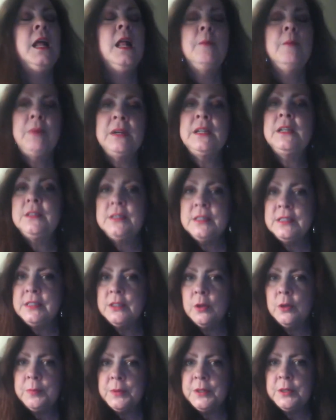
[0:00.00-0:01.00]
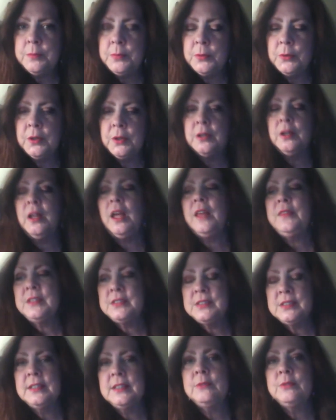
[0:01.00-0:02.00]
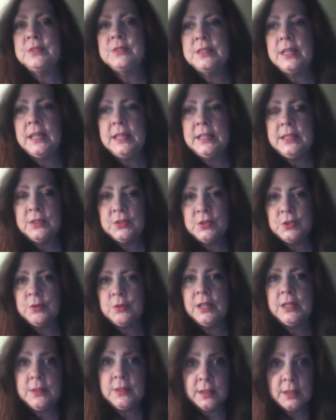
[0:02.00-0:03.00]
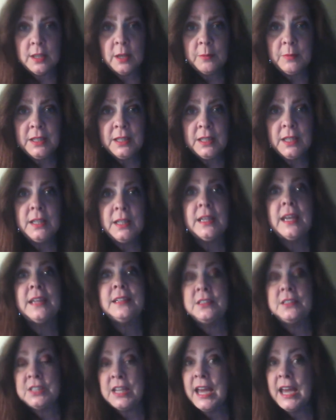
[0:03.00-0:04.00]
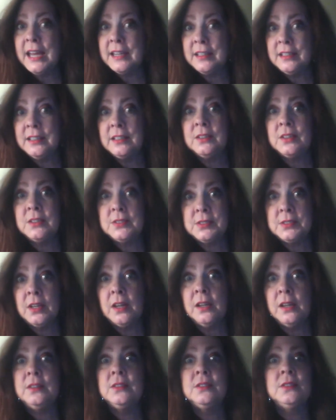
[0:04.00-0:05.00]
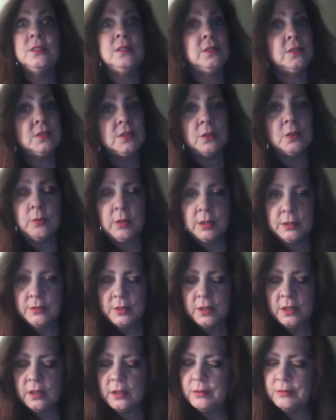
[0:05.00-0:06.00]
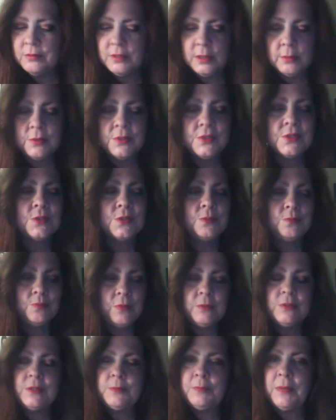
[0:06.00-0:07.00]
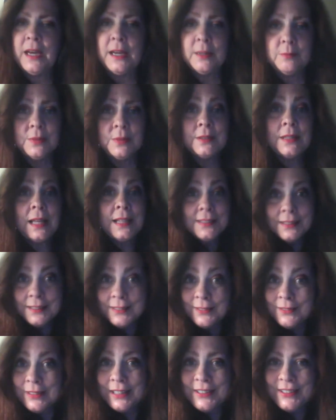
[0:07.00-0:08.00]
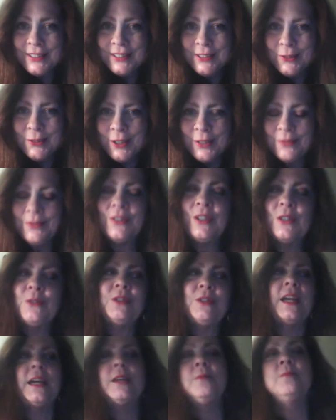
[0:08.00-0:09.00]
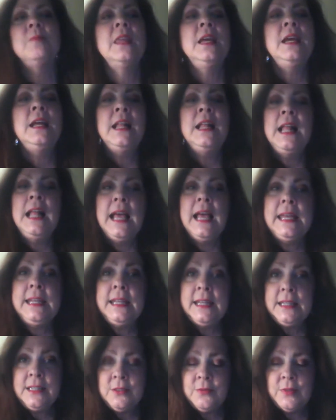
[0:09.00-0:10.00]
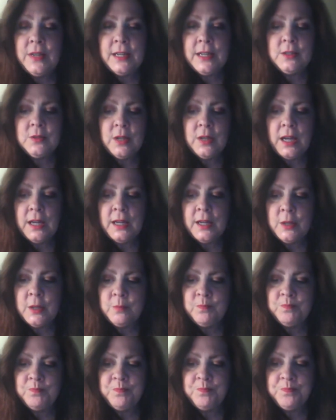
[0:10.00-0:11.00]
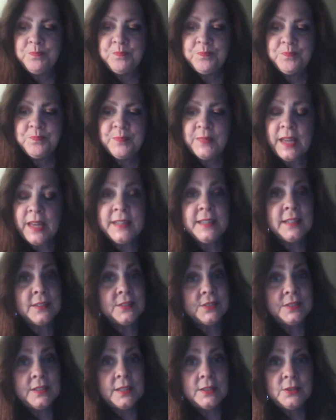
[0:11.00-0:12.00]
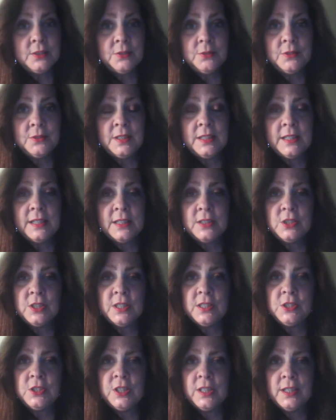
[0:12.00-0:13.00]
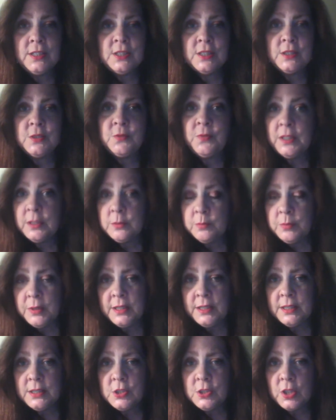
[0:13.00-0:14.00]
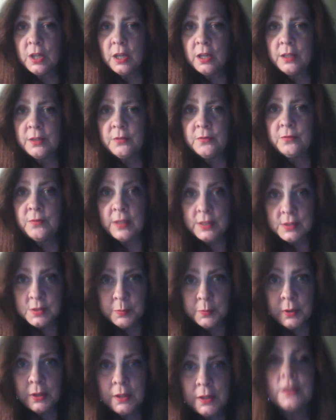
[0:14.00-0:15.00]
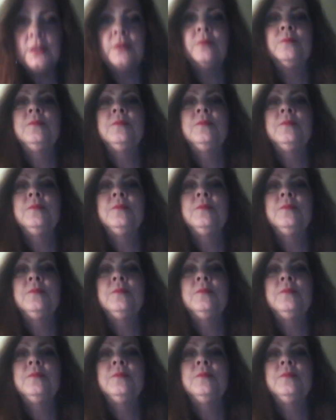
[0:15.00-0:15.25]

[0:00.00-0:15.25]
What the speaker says: But it did open a portal, and this thing was gaining strength and coming in and attacking the sons and so on. It was bad. But that's a story for another day. In any event, I guess stay tuned to the NJGHS fan page on Facebook.